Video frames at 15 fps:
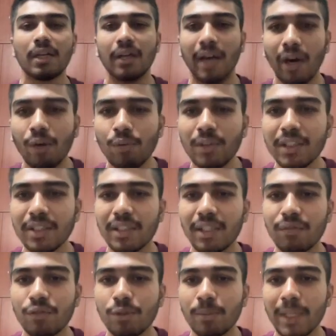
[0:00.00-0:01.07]
now we just
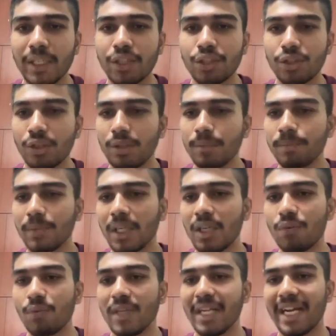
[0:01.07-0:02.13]
have to make sure
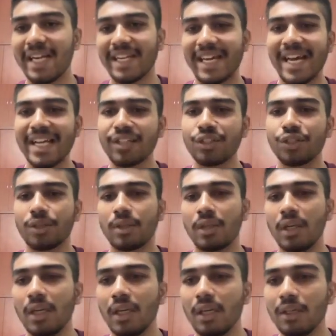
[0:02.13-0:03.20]
that we attach
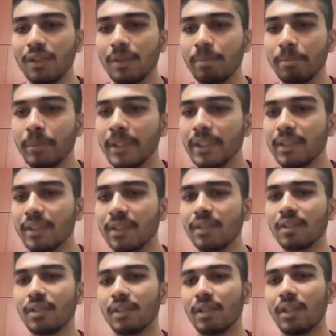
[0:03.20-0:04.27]
the
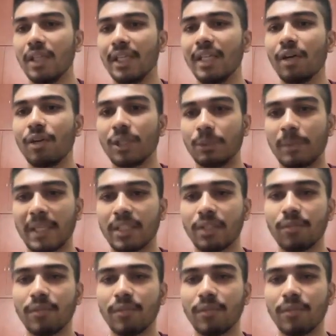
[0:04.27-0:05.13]
pieces in our inspector